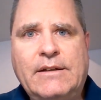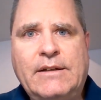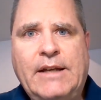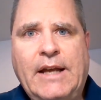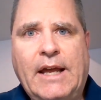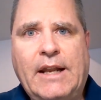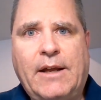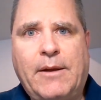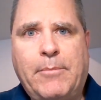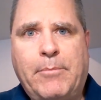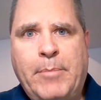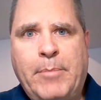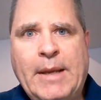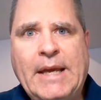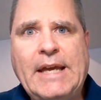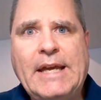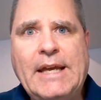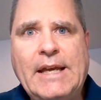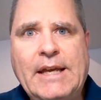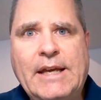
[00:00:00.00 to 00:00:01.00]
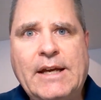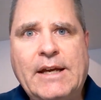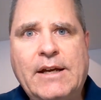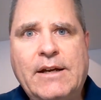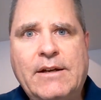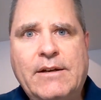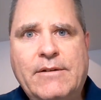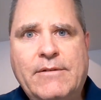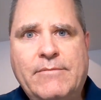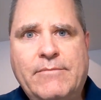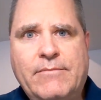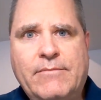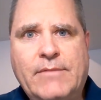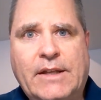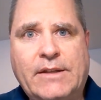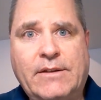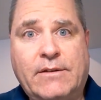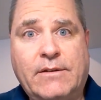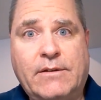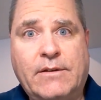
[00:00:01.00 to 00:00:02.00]
get a peek
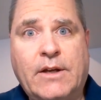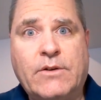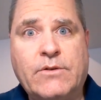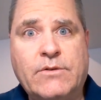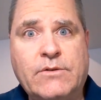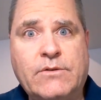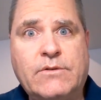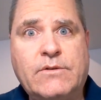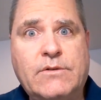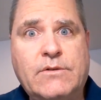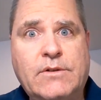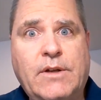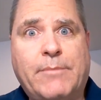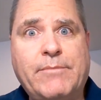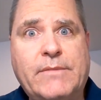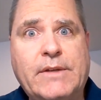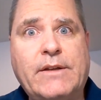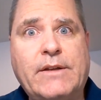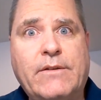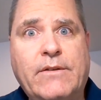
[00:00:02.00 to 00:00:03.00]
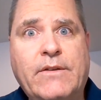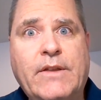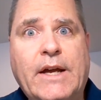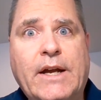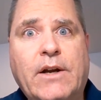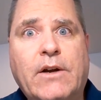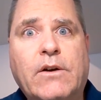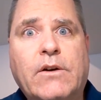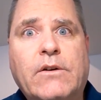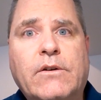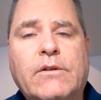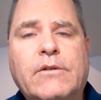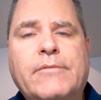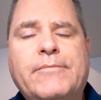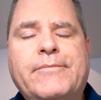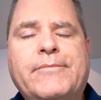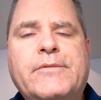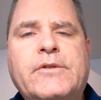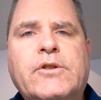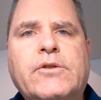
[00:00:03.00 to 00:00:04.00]
that there's something there
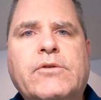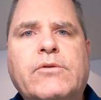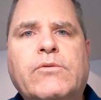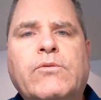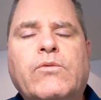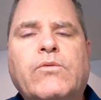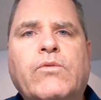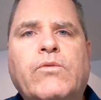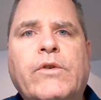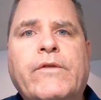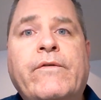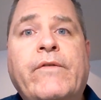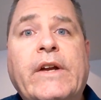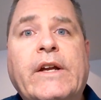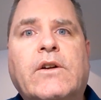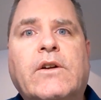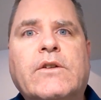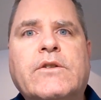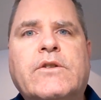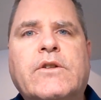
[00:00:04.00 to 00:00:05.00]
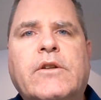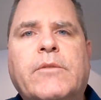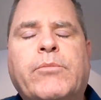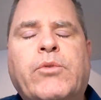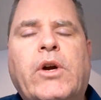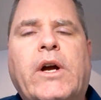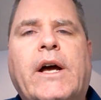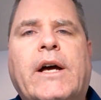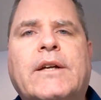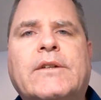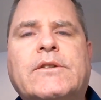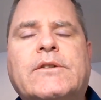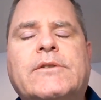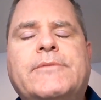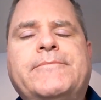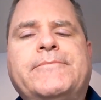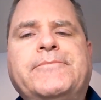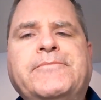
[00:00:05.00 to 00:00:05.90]
to reveal to the press.